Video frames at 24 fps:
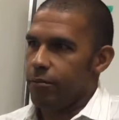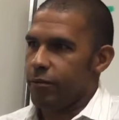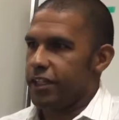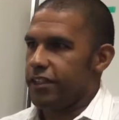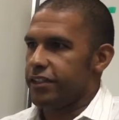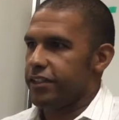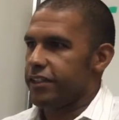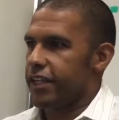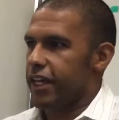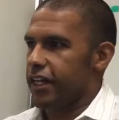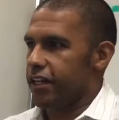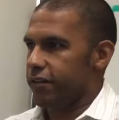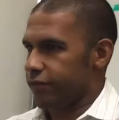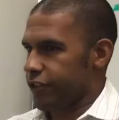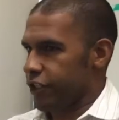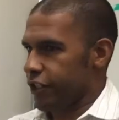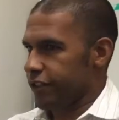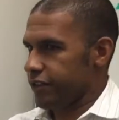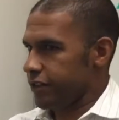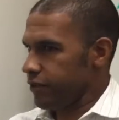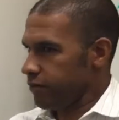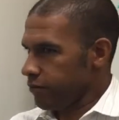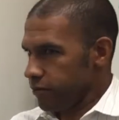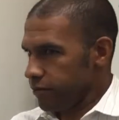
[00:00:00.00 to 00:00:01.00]
instead of
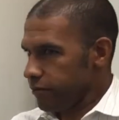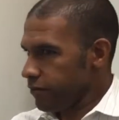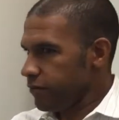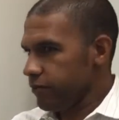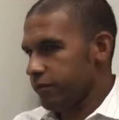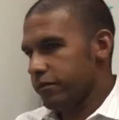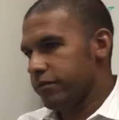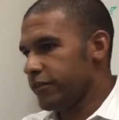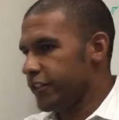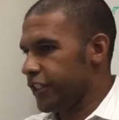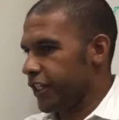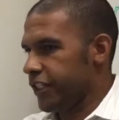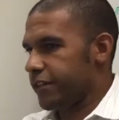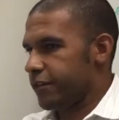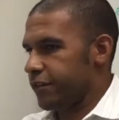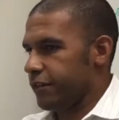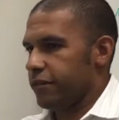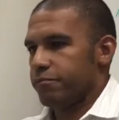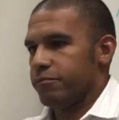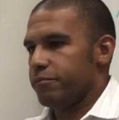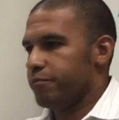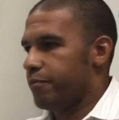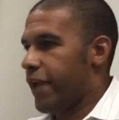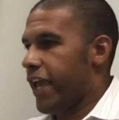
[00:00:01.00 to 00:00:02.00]
just
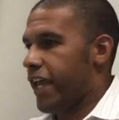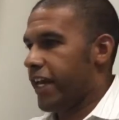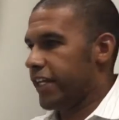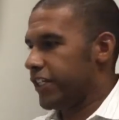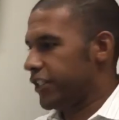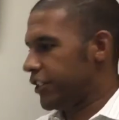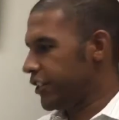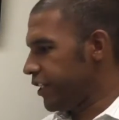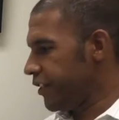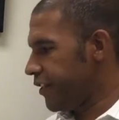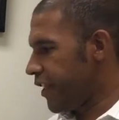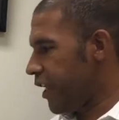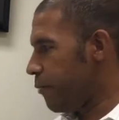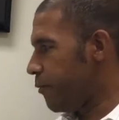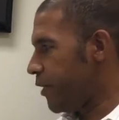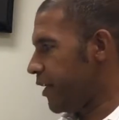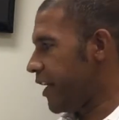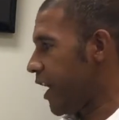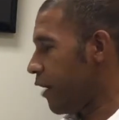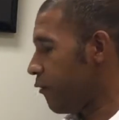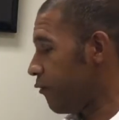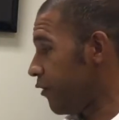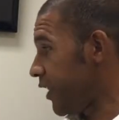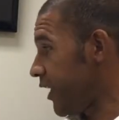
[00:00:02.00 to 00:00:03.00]
managing them and
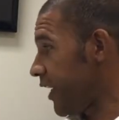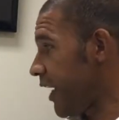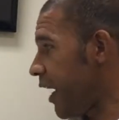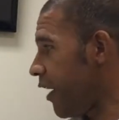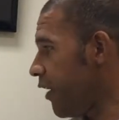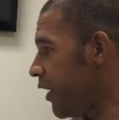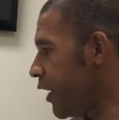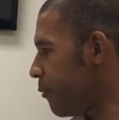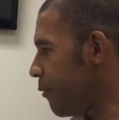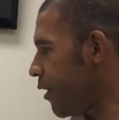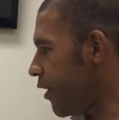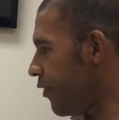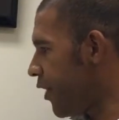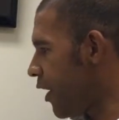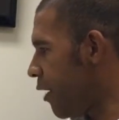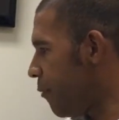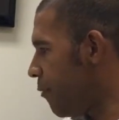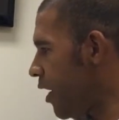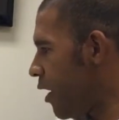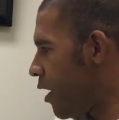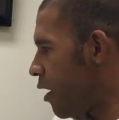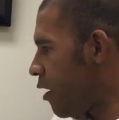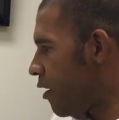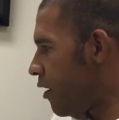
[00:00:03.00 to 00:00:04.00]
not really caring about
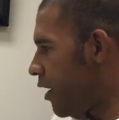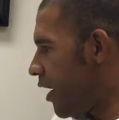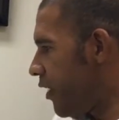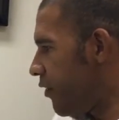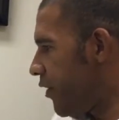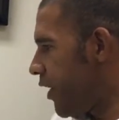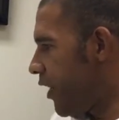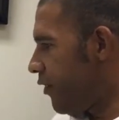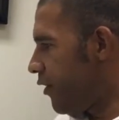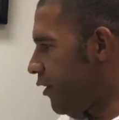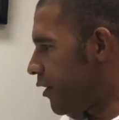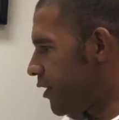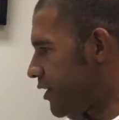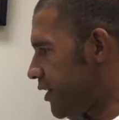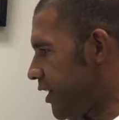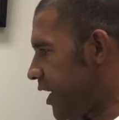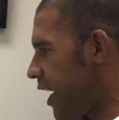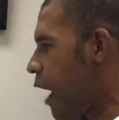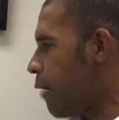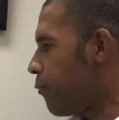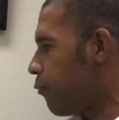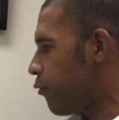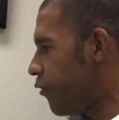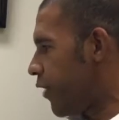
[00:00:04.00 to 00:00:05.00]
them. And then there's the
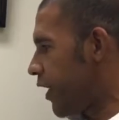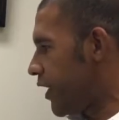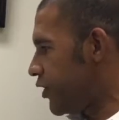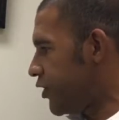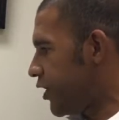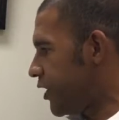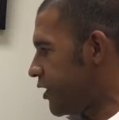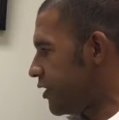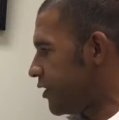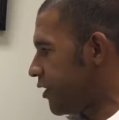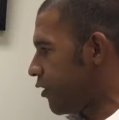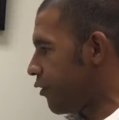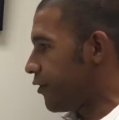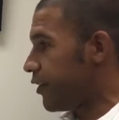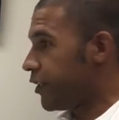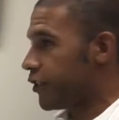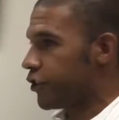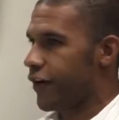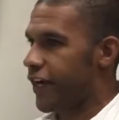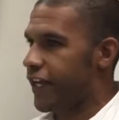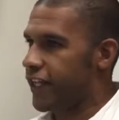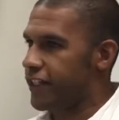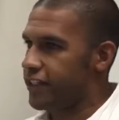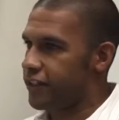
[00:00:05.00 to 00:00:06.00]
operations or the
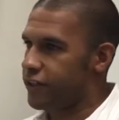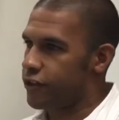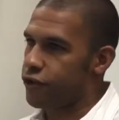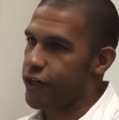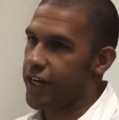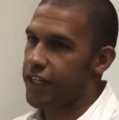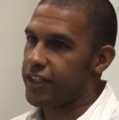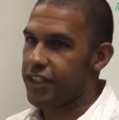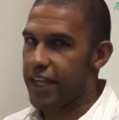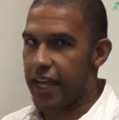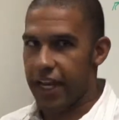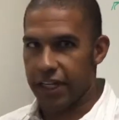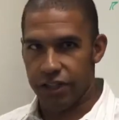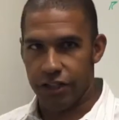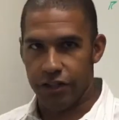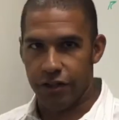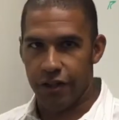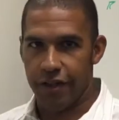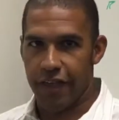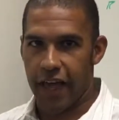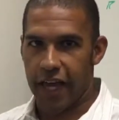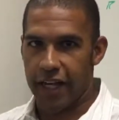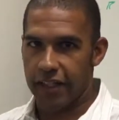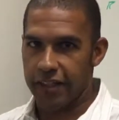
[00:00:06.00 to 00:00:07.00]

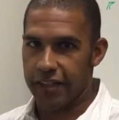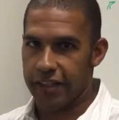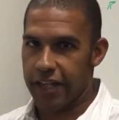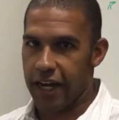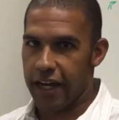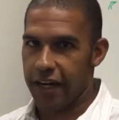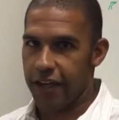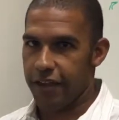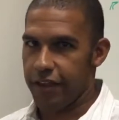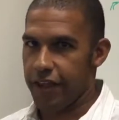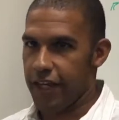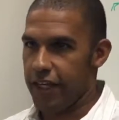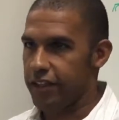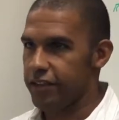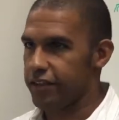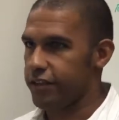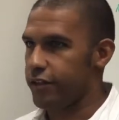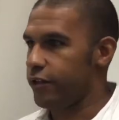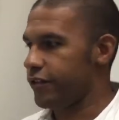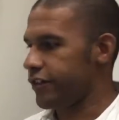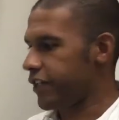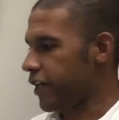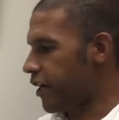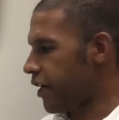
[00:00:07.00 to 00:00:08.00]
transactional side of things.
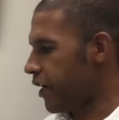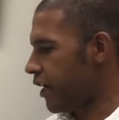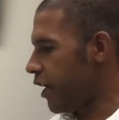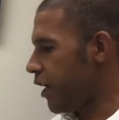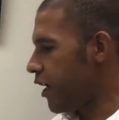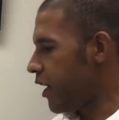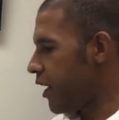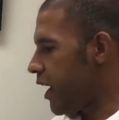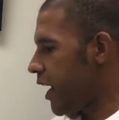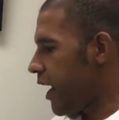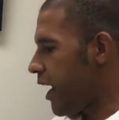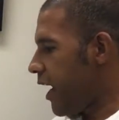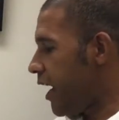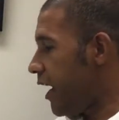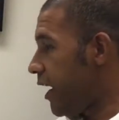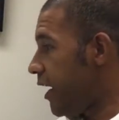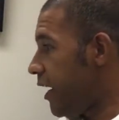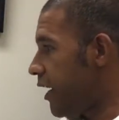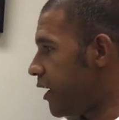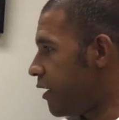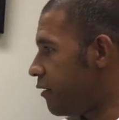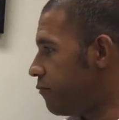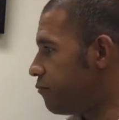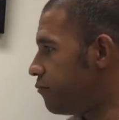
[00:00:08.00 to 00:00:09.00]
Those are,
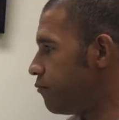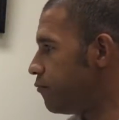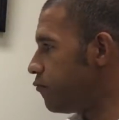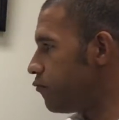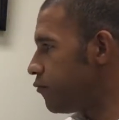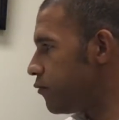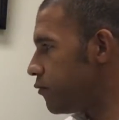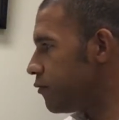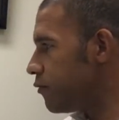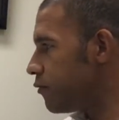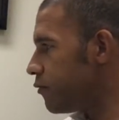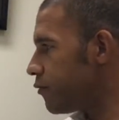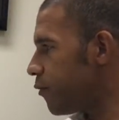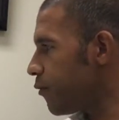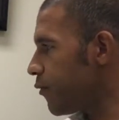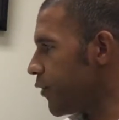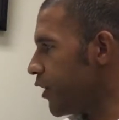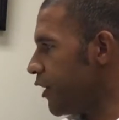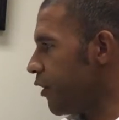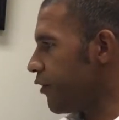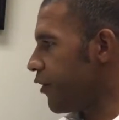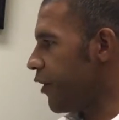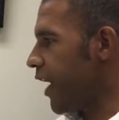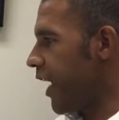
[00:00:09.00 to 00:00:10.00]

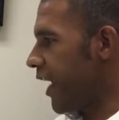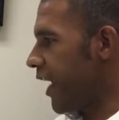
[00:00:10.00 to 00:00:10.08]
your